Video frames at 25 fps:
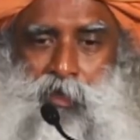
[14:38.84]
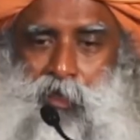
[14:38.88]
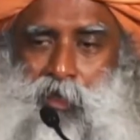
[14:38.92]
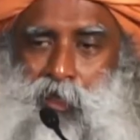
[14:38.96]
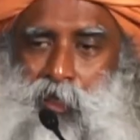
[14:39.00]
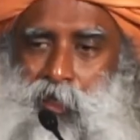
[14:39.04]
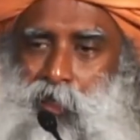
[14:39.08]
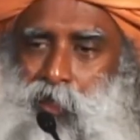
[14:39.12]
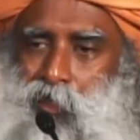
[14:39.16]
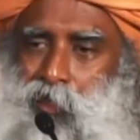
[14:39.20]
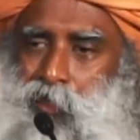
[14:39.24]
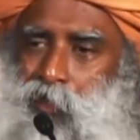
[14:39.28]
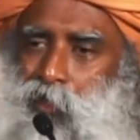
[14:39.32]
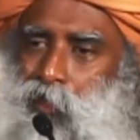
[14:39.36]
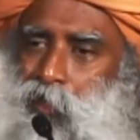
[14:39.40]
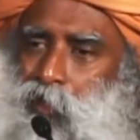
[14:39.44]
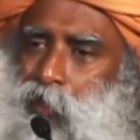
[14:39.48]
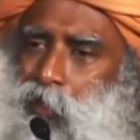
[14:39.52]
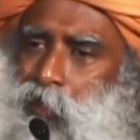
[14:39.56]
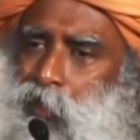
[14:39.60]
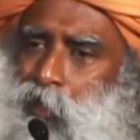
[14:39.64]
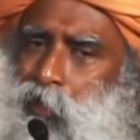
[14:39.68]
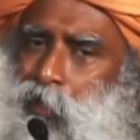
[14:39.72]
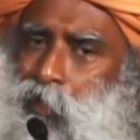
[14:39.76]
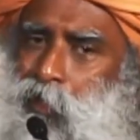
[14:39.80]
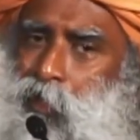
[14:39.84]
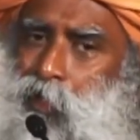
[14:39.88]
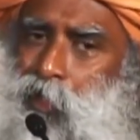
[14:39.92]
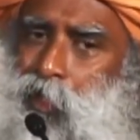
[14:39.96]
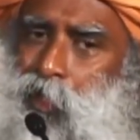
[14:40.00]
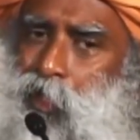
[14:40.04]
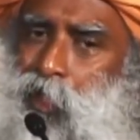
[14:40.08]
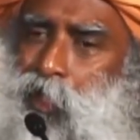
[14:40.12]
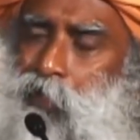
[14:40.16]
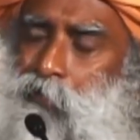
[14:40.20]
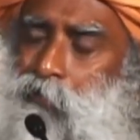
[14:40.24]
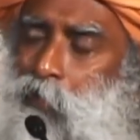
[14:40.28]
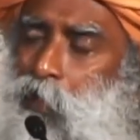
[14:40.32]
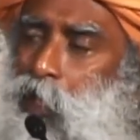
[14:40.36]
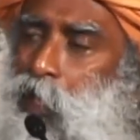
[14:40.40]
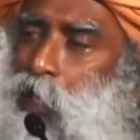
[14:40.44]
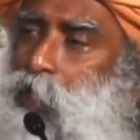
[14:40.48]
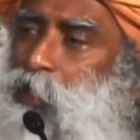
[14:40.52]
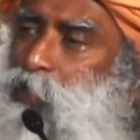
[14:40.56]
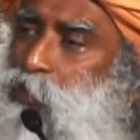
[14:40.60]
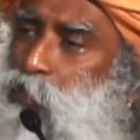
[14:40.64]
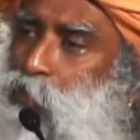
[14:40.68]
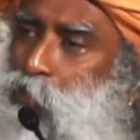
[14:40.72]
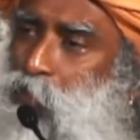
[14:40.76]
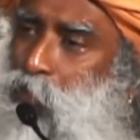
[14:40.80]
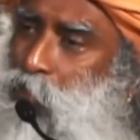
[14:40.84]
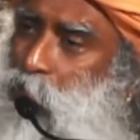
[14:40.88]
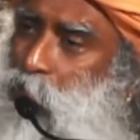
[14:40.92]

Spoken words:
a need, if I ask you